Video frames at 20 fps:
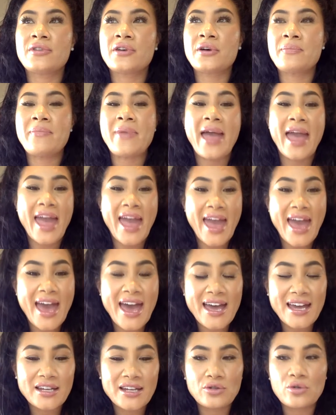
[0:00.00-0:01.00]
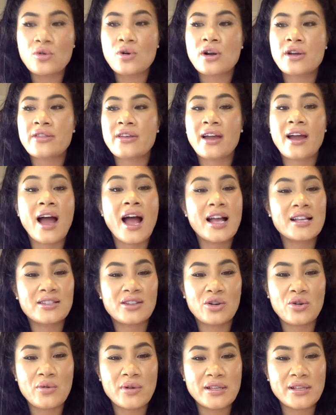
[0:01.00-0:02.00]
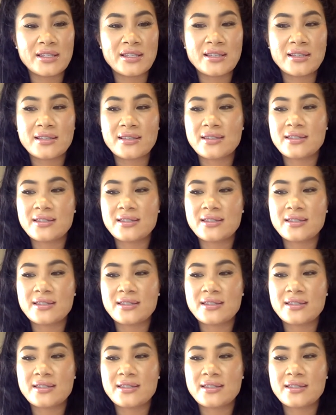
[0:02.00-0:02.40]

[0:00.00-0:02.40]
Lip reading: bad or the consequences,